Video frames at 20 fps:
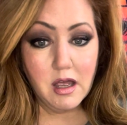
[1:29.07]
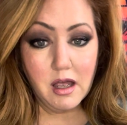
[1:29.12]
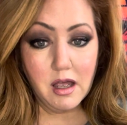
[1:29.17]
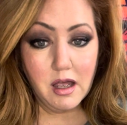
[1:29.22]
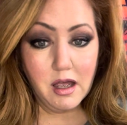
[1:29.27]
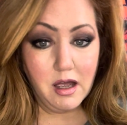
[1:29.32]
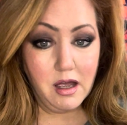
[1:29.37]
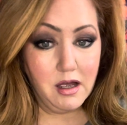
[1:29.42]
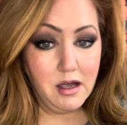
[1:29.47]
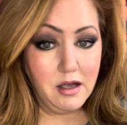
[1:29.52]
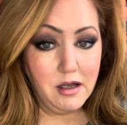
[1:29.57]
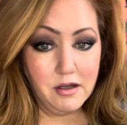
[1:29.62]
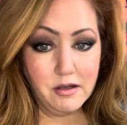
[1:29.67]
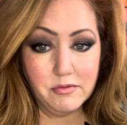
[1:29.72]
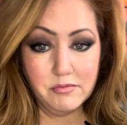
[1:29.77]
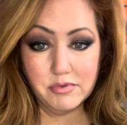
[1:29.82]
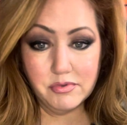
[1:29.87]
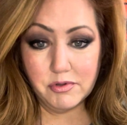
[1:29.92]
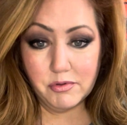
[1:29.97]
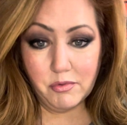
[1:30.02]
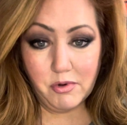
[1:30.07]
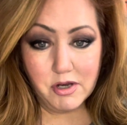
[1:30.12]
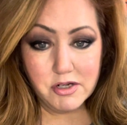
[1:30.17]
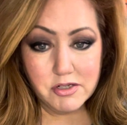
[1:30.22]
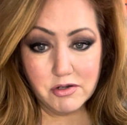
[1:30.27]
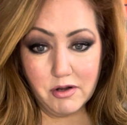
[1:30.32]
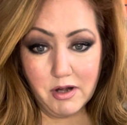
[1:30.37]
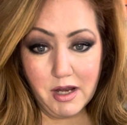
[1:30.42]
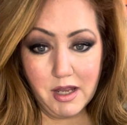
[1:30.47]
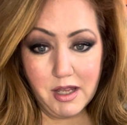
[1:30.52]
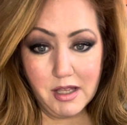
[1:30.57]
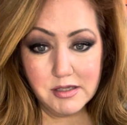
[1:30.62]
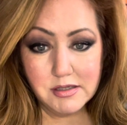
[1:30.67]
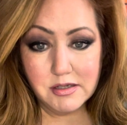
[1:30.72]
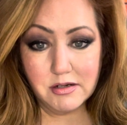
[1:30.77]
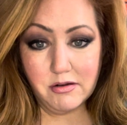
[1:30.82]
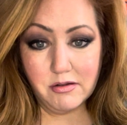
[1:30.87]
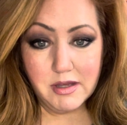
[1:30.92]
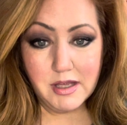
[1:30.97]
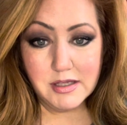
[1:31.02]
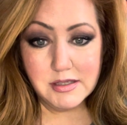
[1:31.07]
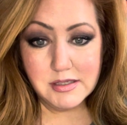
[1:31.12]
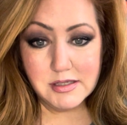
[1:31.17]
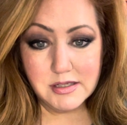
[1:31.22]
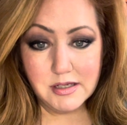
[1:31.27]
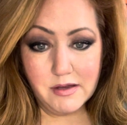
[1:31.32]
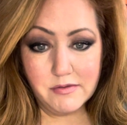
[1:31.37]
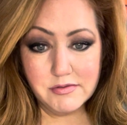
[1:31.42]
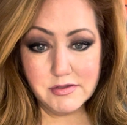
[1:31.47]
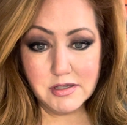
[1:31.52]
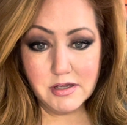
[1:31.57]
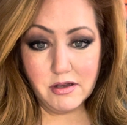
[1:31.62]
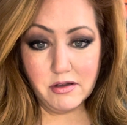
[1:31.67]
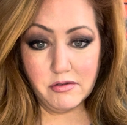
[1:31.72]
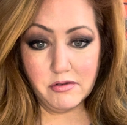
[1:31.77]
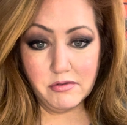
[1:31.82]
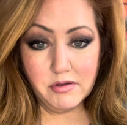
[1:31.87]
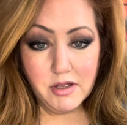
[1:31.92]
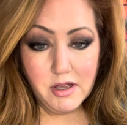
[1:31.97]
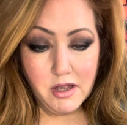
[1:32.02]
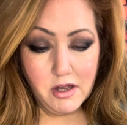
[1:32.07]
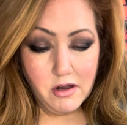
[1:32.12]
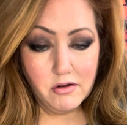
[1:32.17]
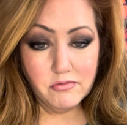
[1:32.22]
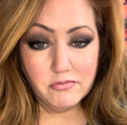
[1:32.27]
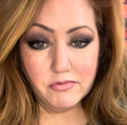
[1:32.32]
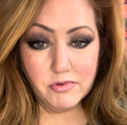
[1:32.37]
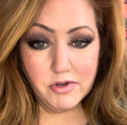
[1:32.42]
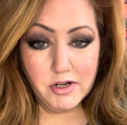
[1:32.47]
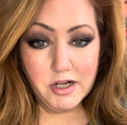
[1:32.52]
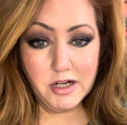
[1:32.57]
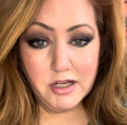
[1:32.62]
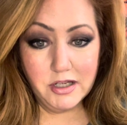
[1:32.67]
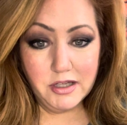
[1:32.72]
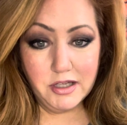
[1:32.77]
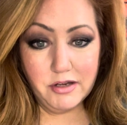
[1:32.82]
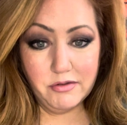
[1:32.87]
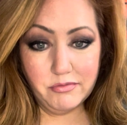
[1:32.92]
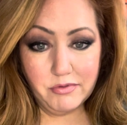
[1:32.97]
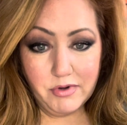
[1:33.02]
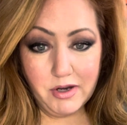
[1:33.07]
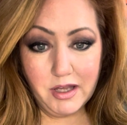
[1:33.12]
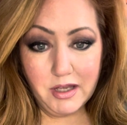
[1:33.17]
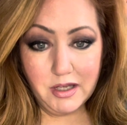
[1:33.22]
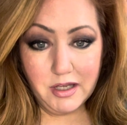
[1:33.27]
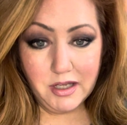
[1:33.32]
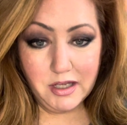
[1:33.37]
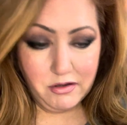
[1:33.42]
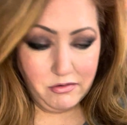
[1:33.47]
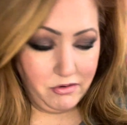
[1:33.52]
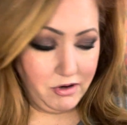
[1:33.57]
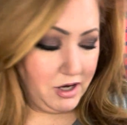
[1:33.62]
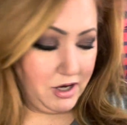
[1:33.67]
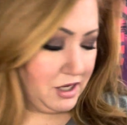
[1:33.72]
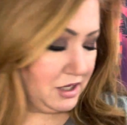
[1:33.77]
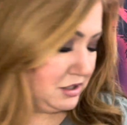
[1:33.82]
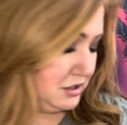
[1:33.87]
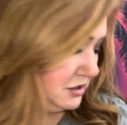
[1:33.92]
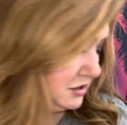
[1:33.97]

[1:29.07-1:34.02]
to wash their hands and all that stuff. So really, really great.